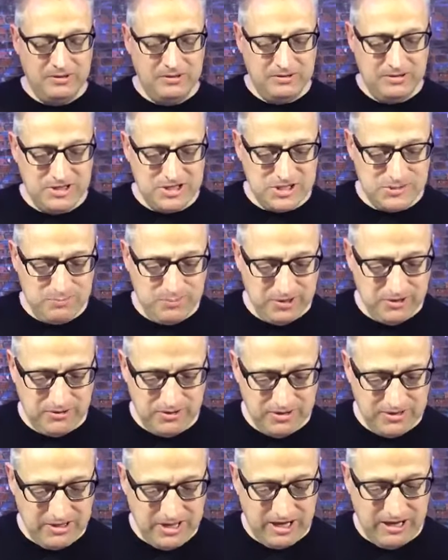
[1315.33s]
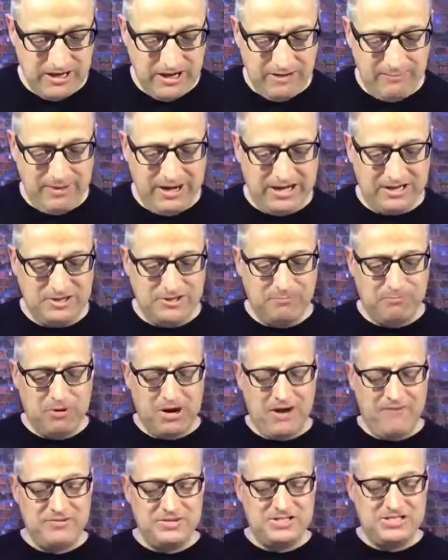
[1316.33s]
the Spirit, uh, amen, to
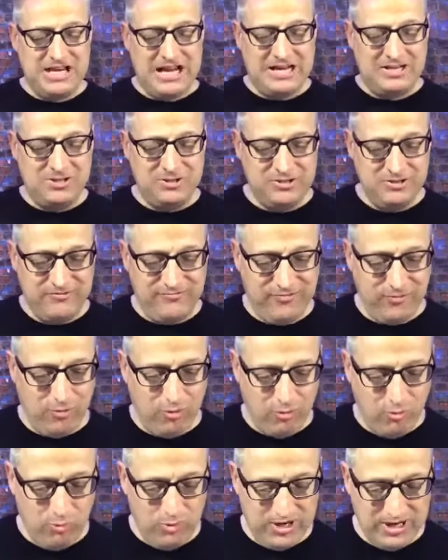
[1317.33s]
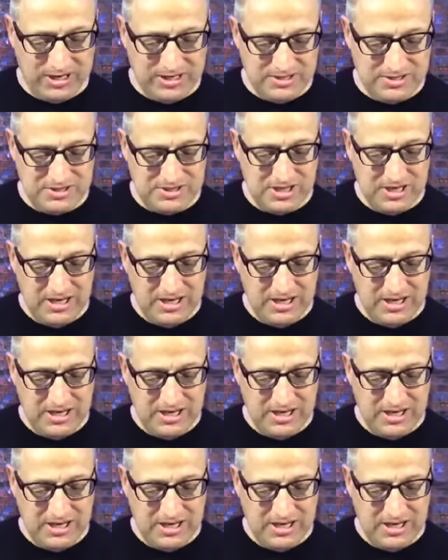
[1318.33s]
prophesy to the four winds.